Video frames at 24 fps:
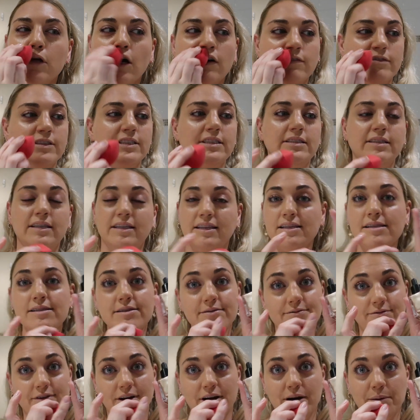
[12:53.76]
Obviously, this
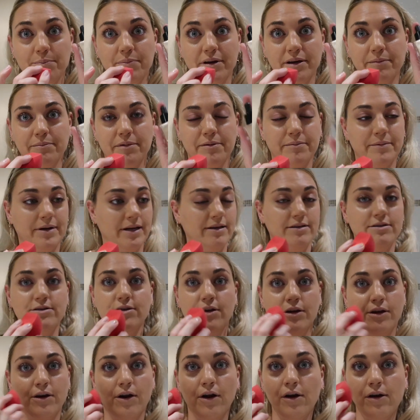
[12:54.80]
is very pigmented,
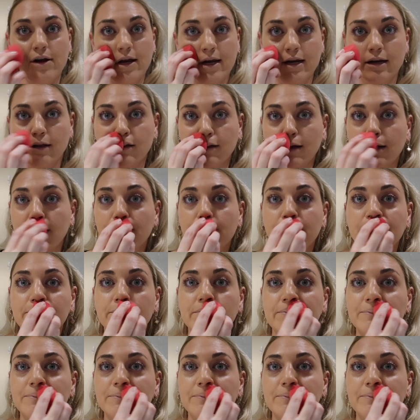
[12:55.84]
so you don't need a lot.